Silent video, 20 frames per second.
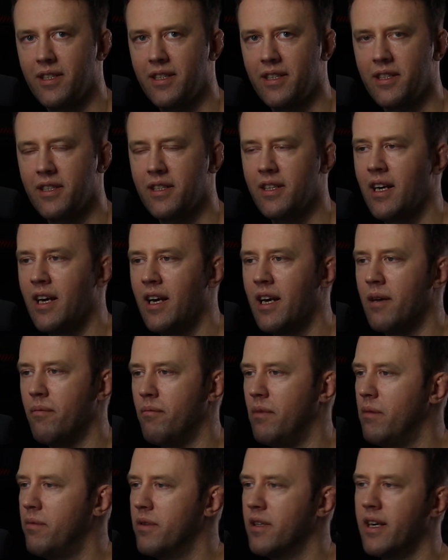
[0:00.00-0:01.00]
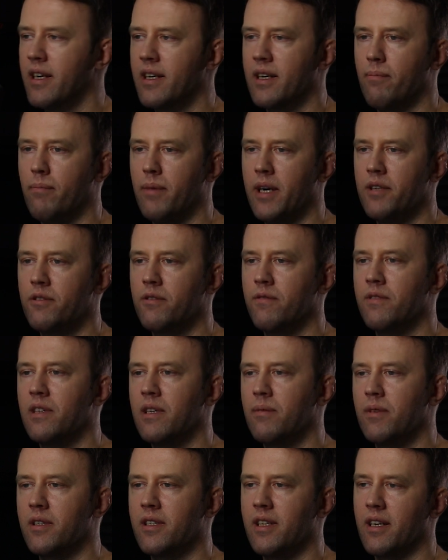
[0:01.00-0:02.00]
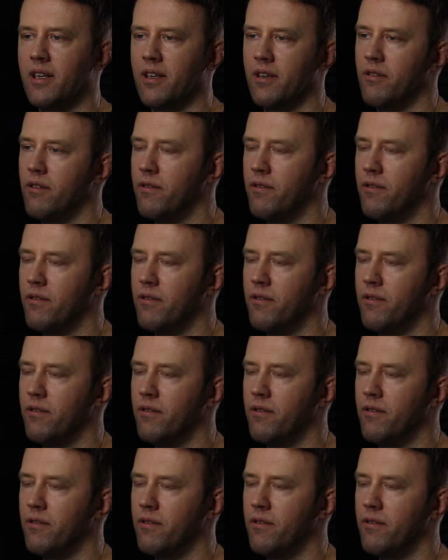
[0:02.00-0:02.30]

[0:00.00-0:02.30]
in it. Maybe like a bunch of them are taking